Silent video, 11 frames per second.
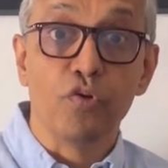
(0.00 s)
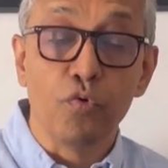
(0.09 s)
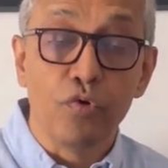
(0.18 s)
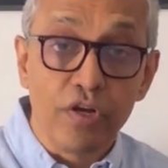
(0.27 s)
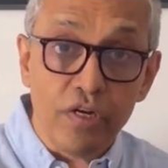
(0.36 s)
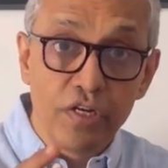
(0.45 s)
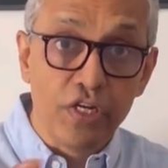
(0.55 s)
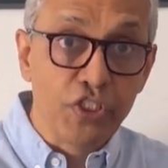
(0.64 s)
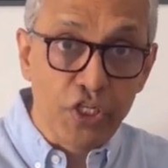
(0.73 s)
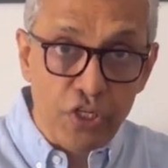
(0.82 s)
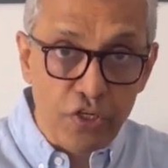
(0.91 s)

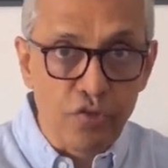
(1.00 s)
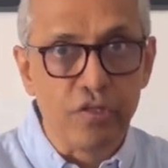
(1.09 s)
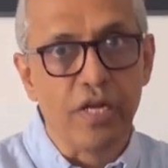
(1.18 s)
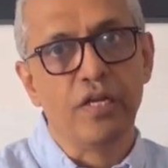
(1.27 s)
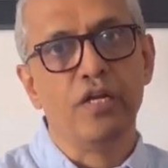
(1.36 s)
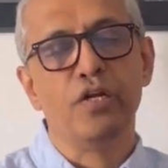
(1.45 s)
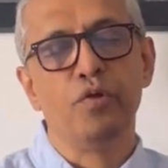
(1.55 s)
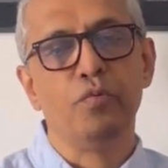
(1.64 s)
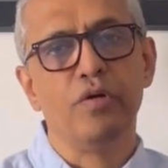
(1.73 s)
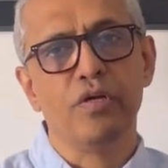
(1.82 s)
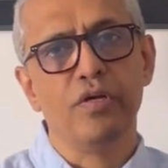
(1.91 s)
orientation into that network.